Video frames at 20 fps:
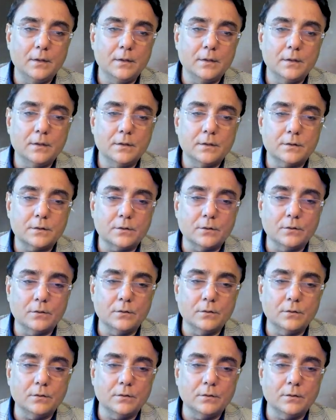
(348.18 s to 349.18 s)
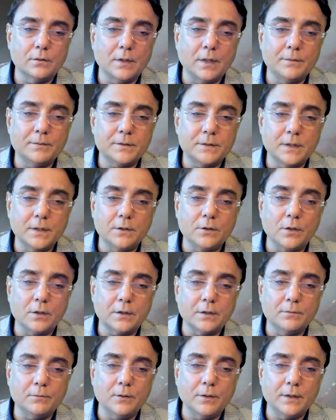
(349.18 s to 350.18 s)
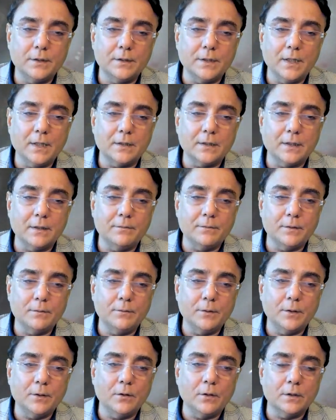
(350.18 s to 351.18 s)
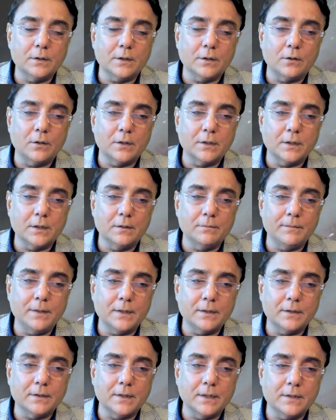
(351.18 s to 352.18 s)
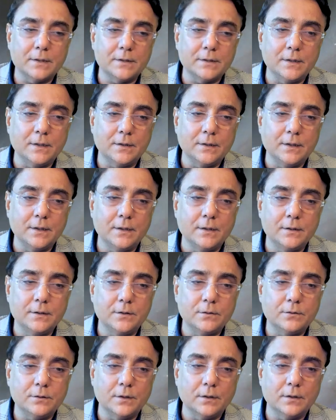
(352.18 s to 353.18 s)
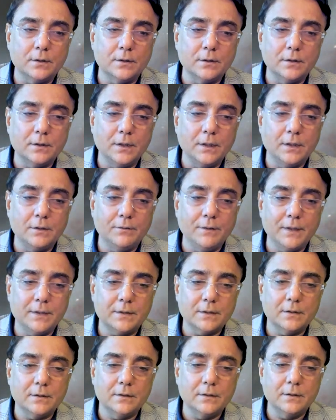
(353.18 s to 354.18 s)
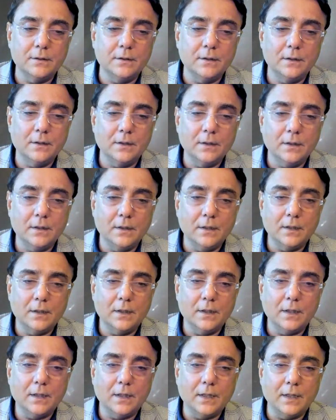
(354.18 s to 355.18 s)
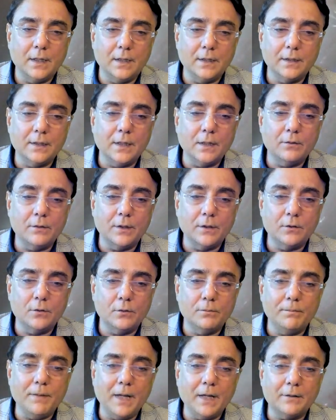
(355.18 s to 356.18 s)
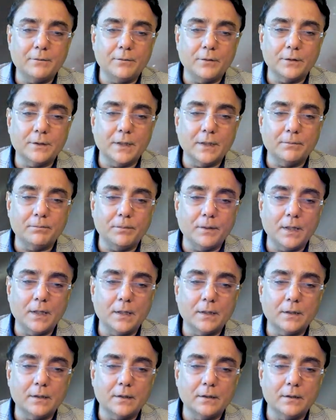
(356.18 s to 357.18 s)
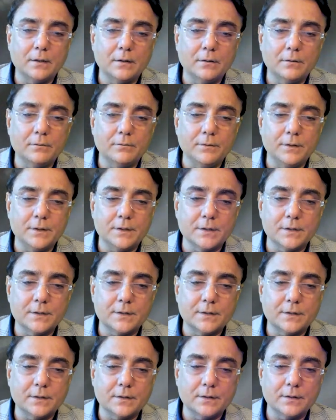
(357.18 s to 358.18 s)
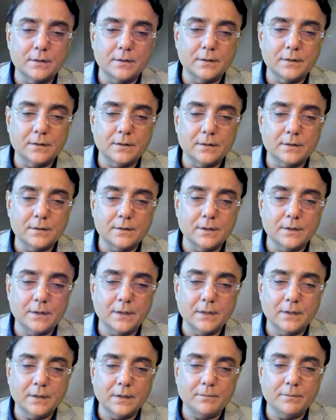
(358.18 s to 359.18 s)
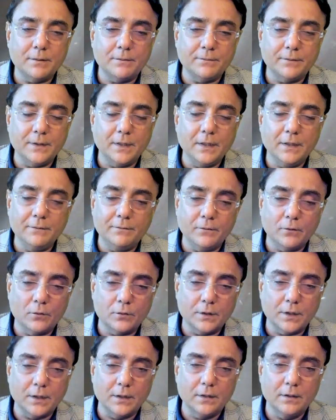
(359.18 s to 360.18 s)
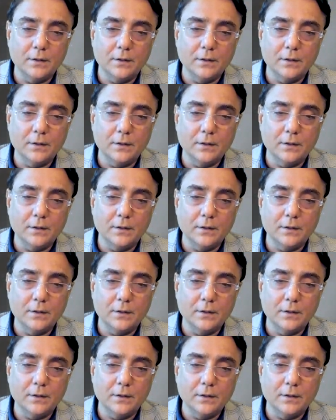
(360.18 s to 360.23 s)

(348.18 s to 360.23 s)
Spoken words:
So I'm still not removing that. I'm removing all the cortical matter that is adherent to the equator, and now I go back for that plaque which is sitting there but freely floating.